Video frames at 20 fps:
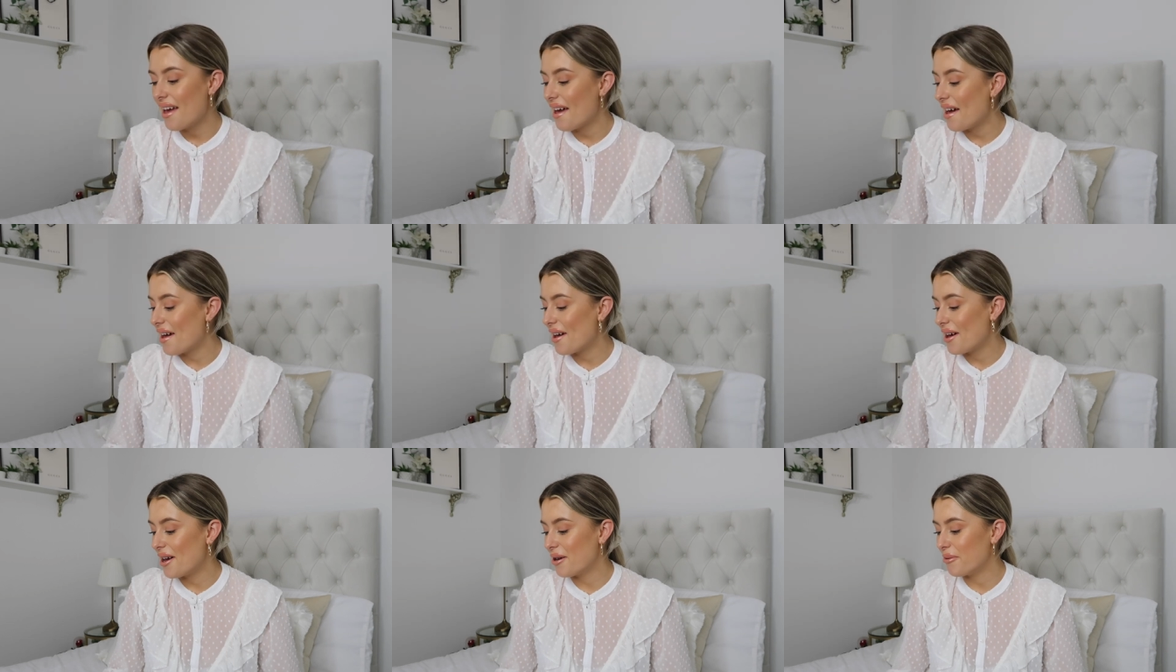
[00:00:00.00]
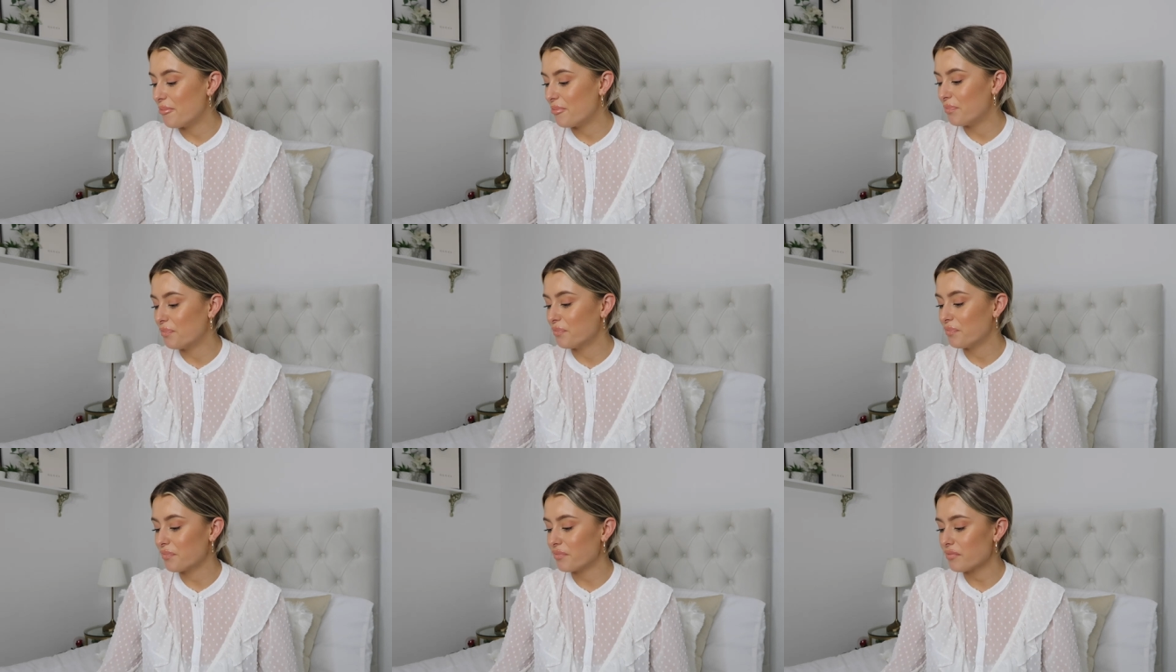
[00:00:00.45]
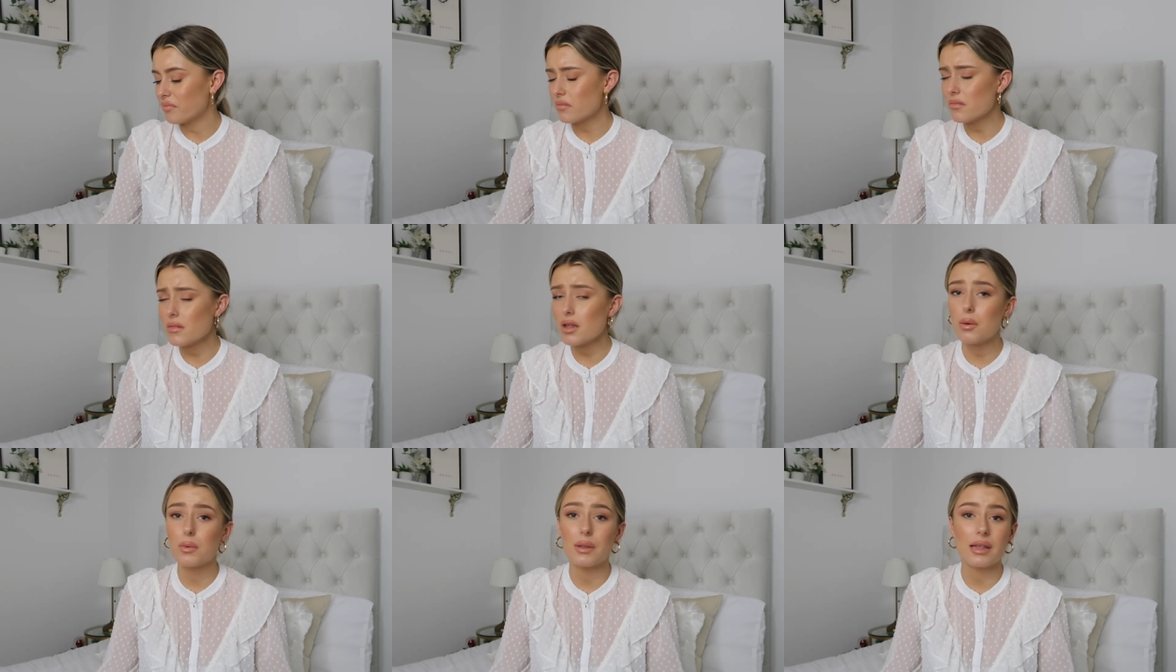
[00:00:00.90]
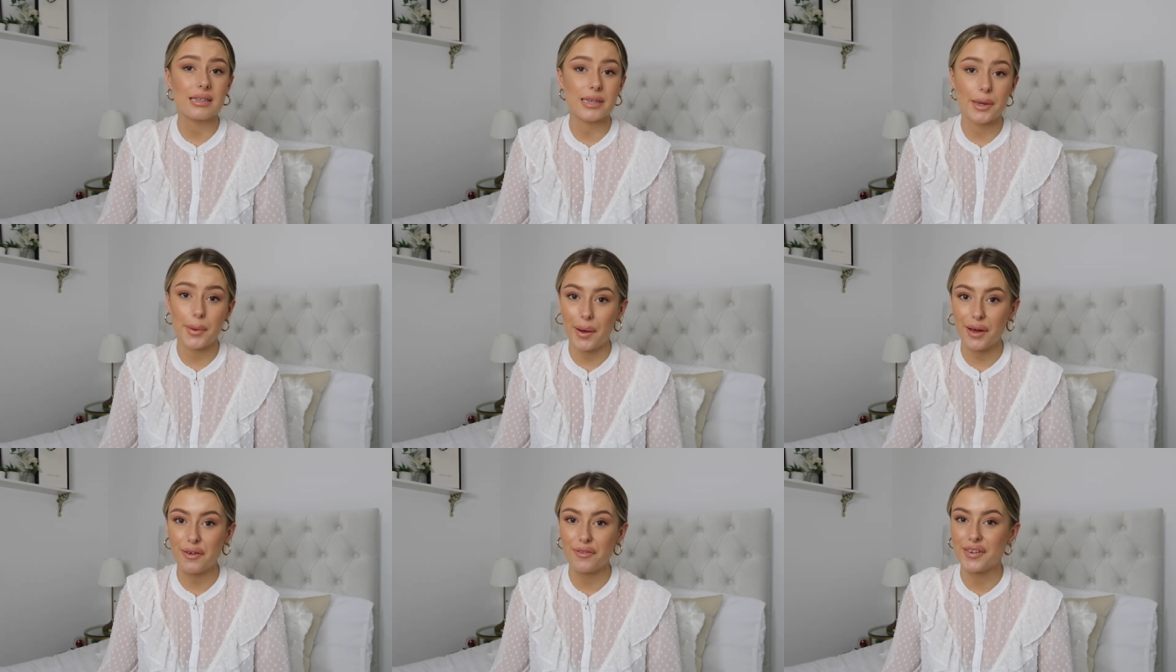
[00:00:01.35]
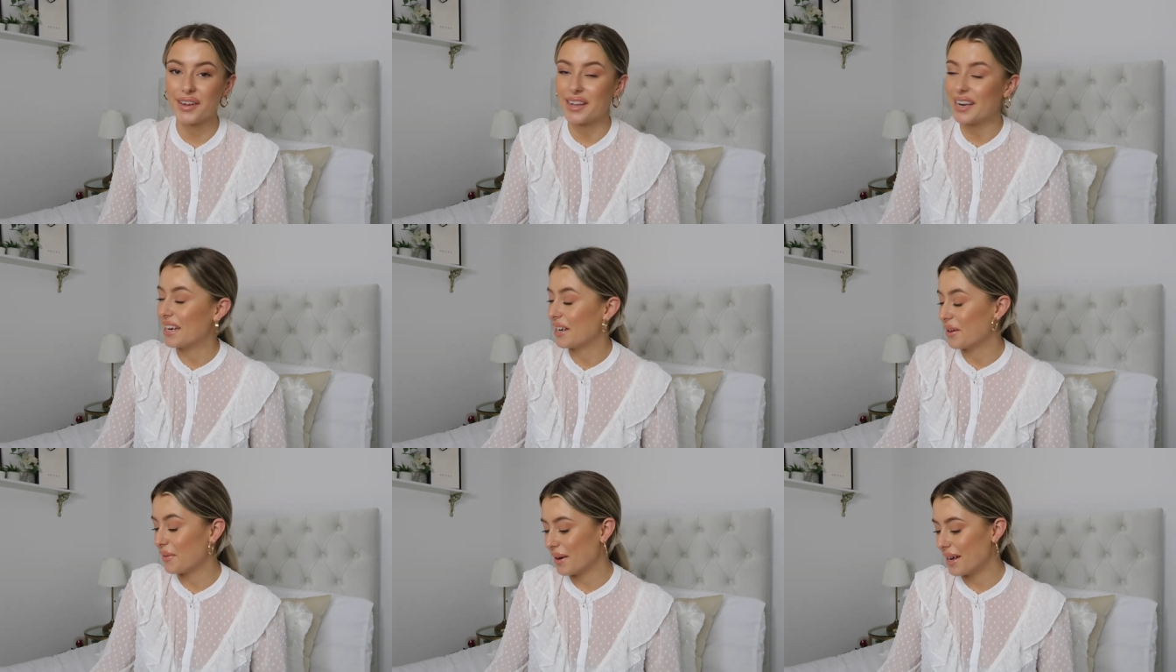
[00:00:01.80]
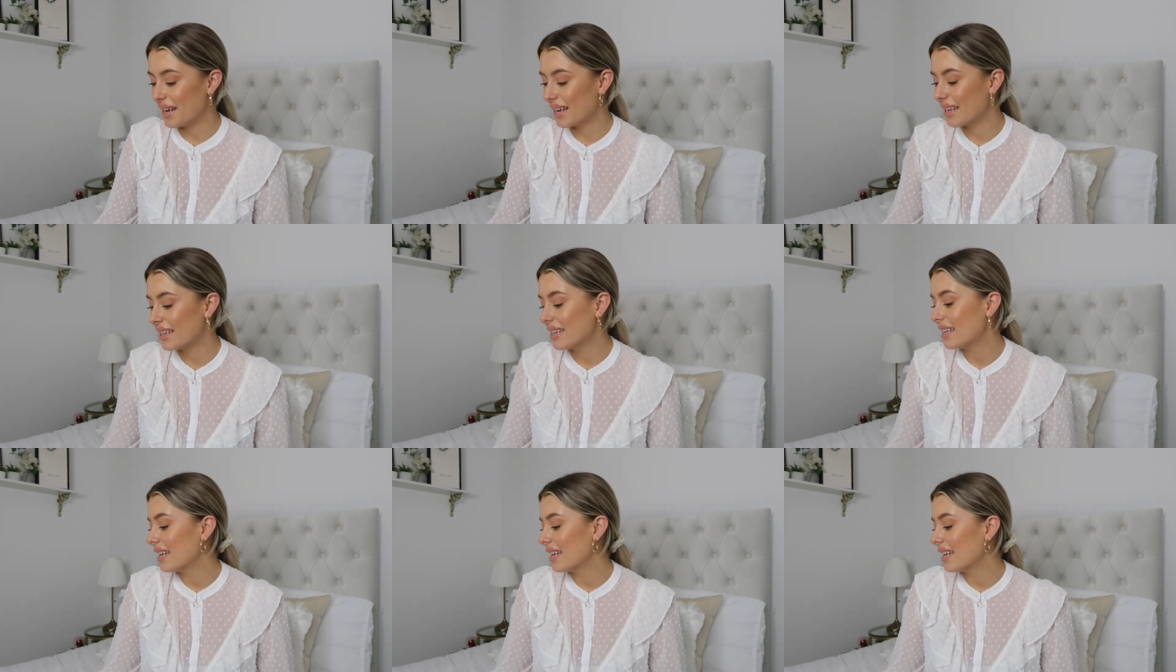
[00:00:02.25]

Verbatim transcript: Um, that's how I feel anyway.